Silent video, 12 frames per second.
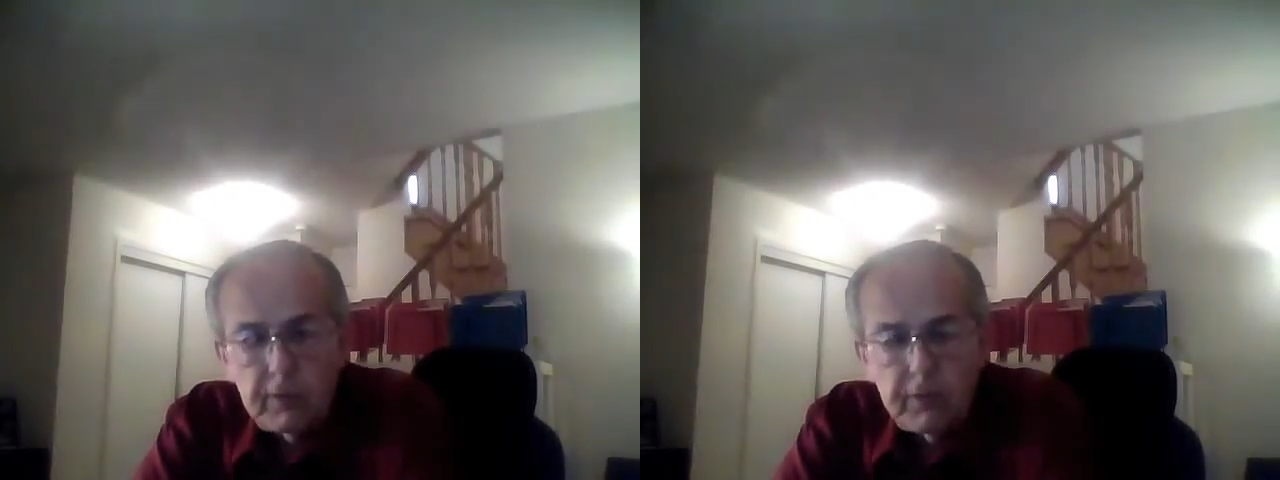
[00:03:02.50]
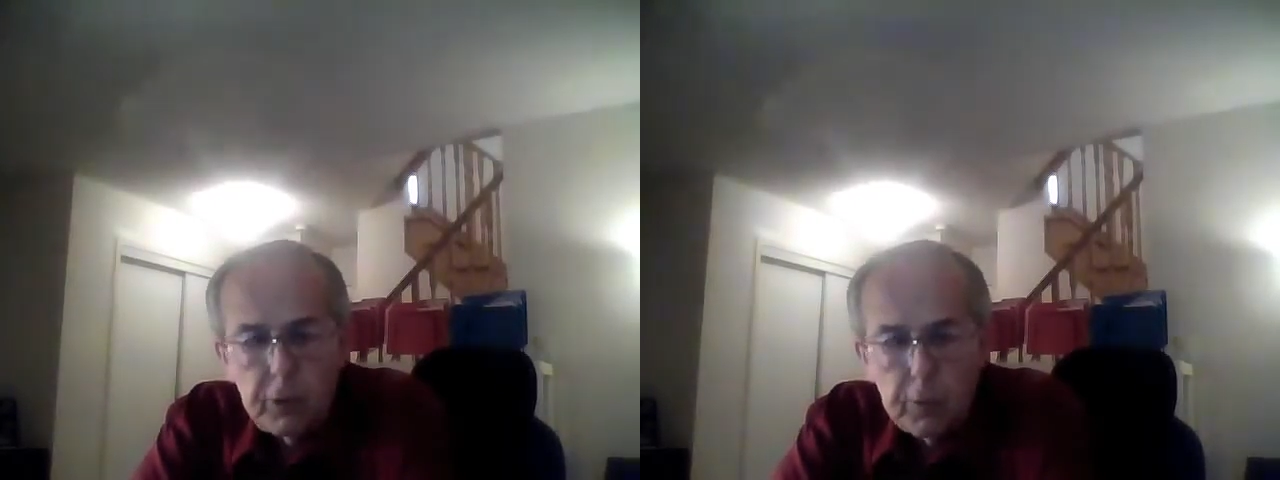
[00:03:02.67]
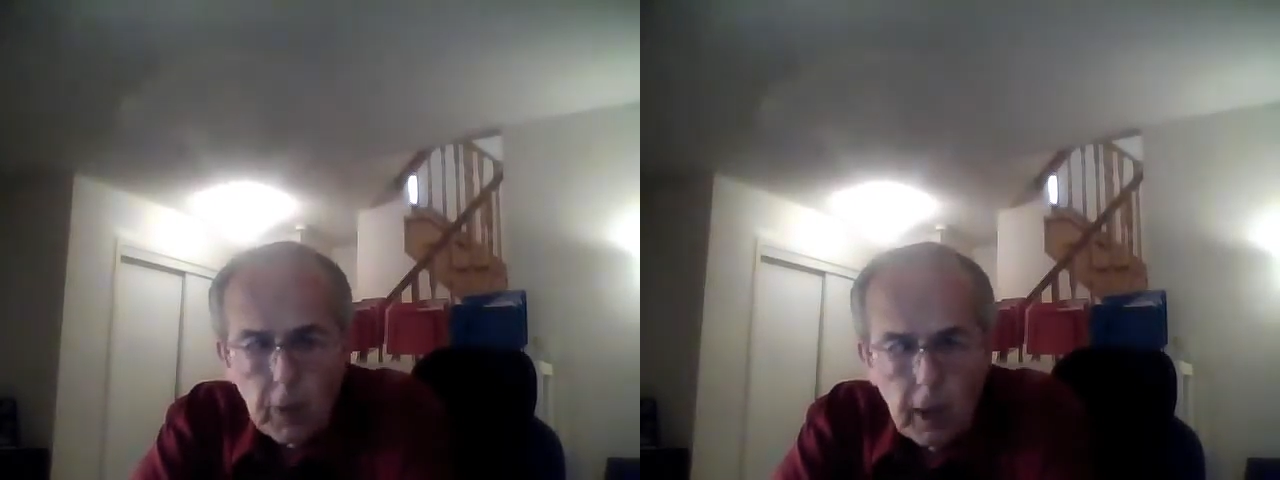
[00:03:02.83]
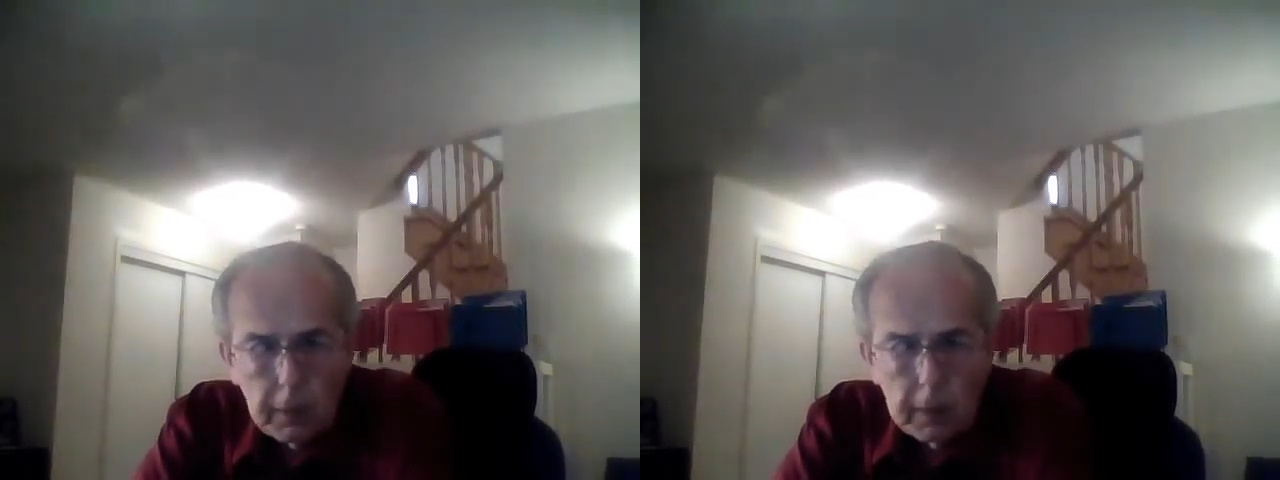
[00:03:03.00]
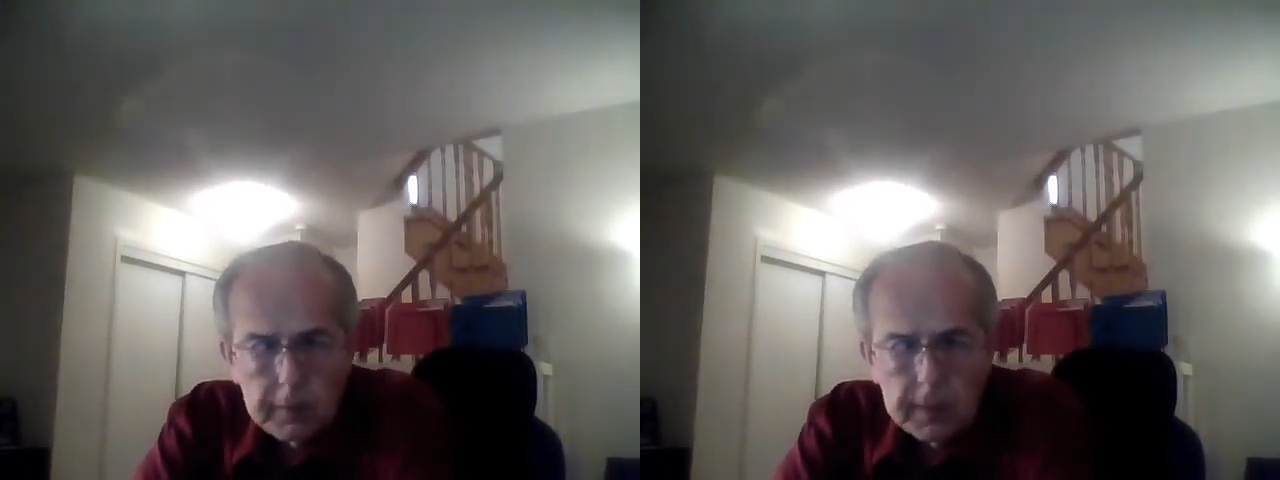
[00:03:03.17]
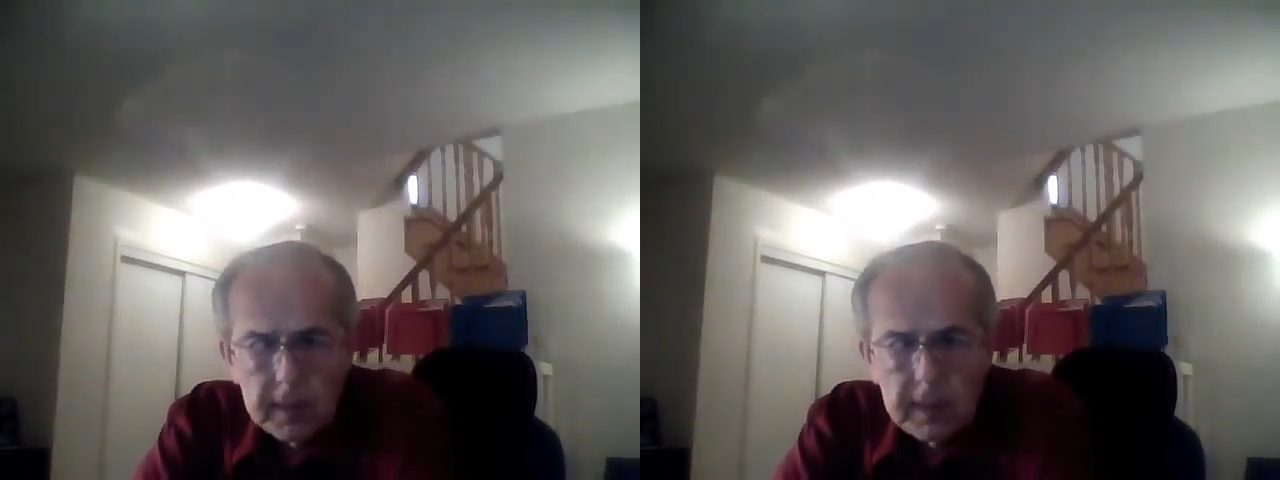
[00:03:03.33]
I
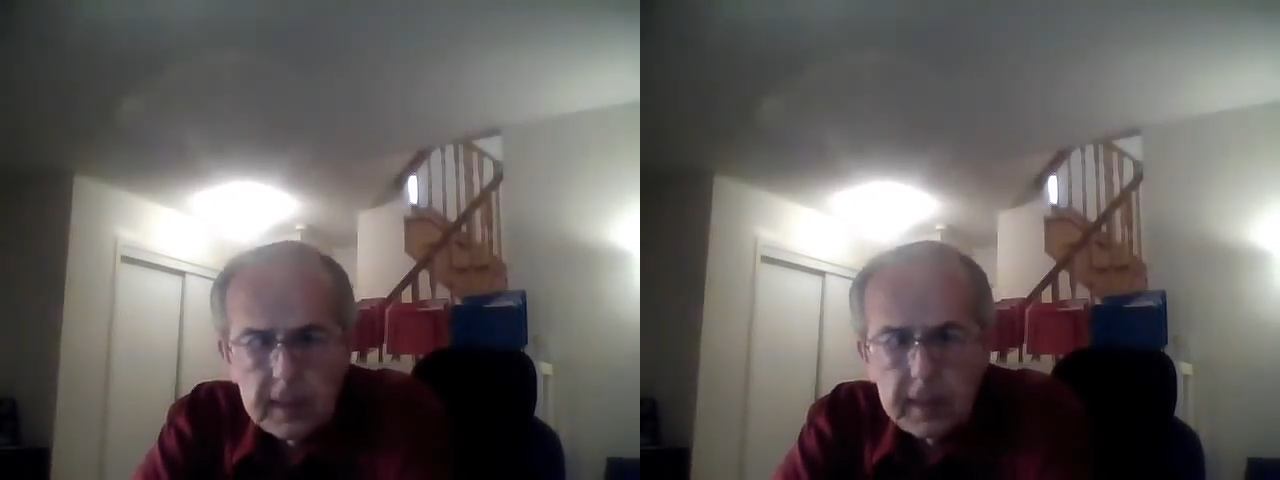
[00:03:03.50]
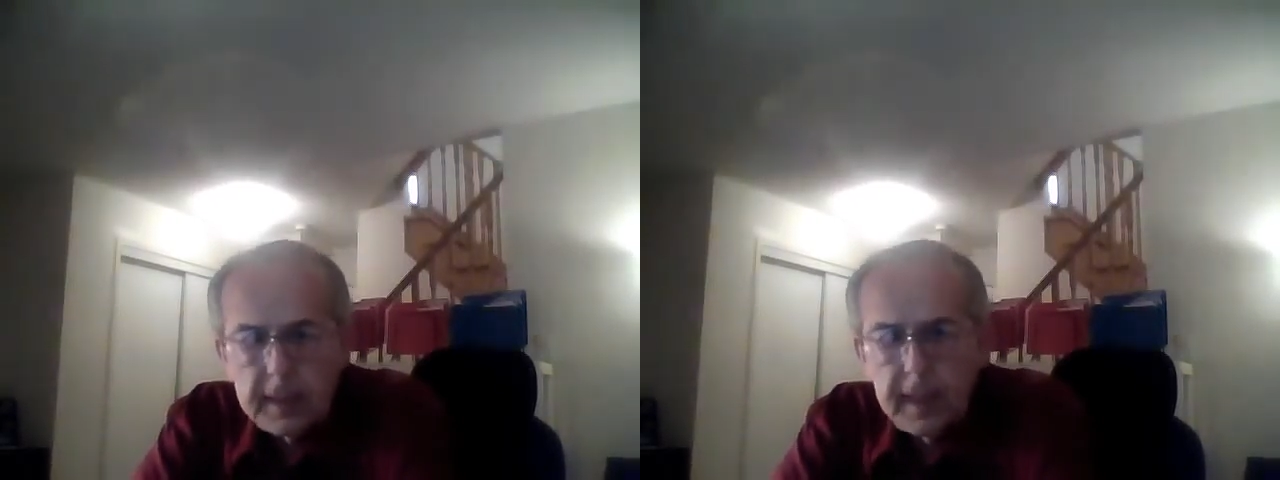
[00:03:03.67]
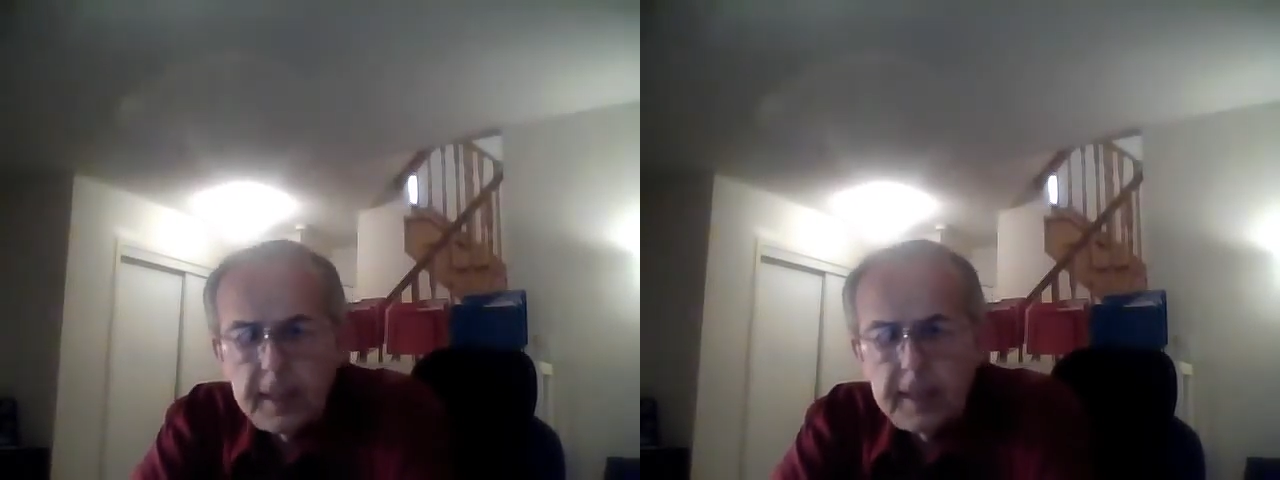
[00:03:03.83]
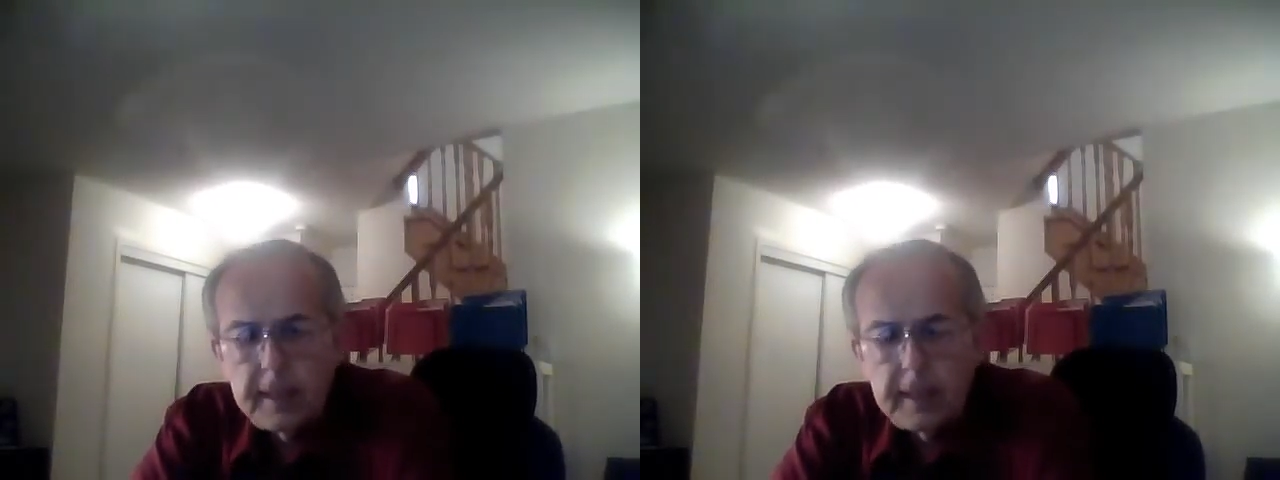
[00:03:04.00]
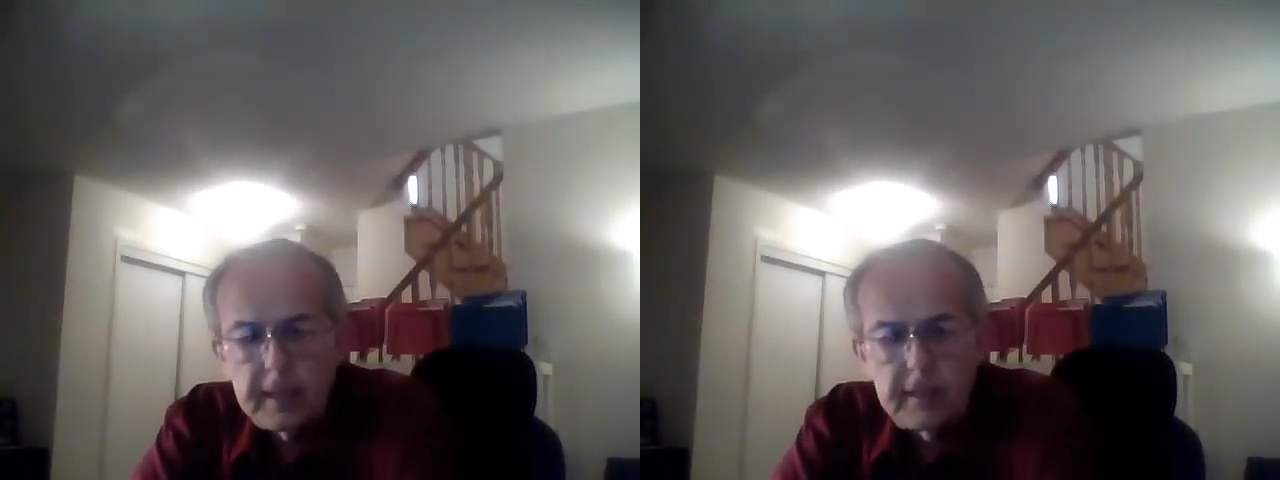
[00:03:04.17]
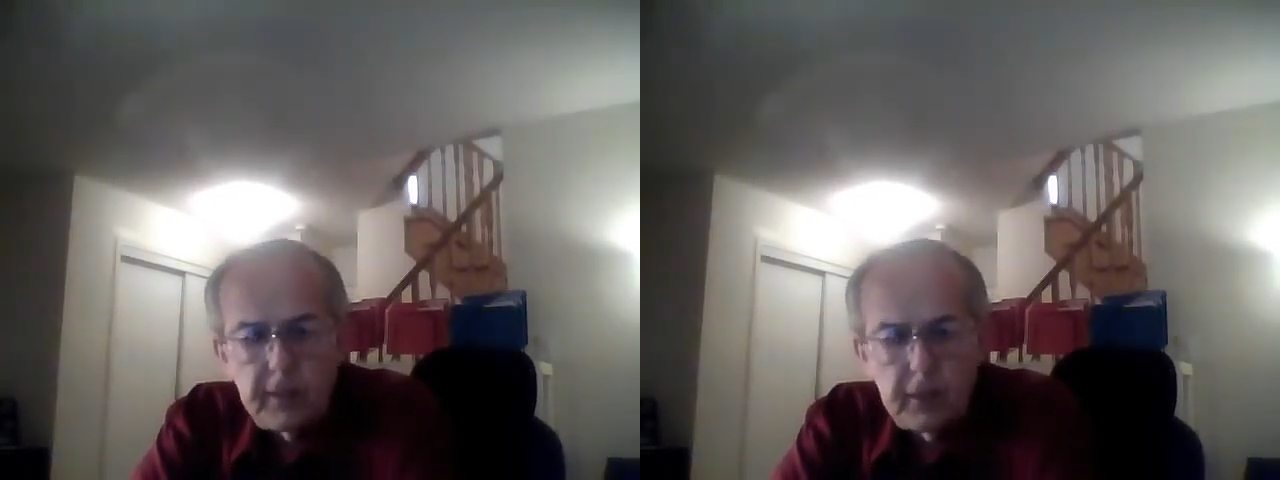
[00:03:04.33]
have run into a few
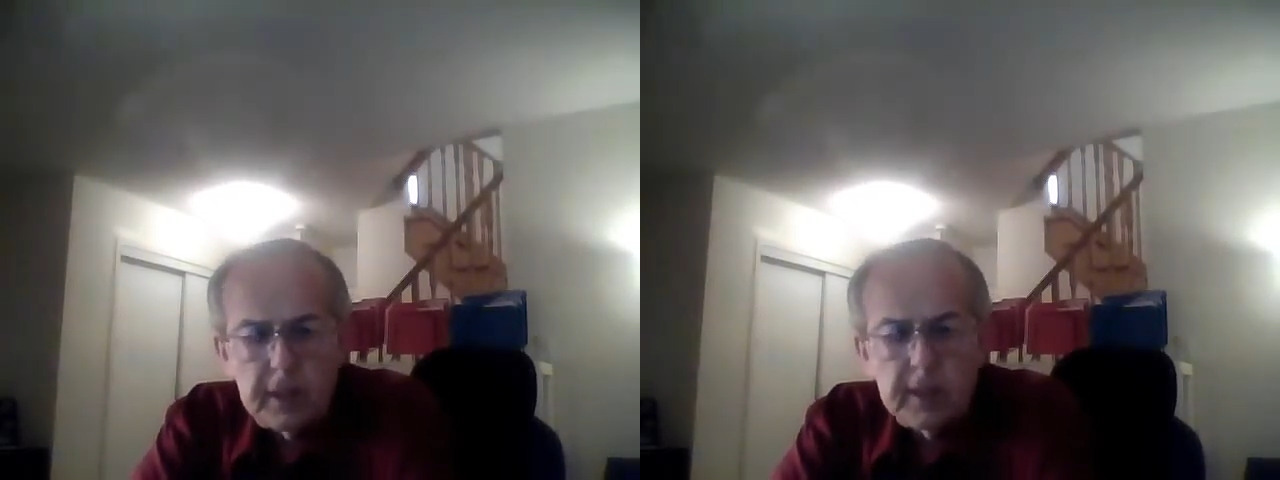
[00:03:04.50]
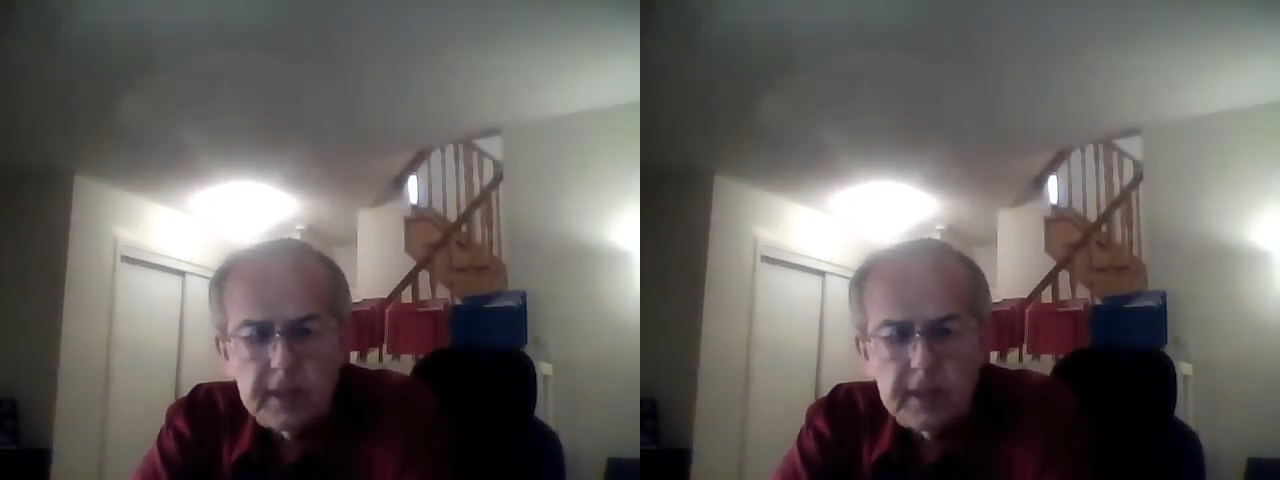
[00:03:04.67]
problems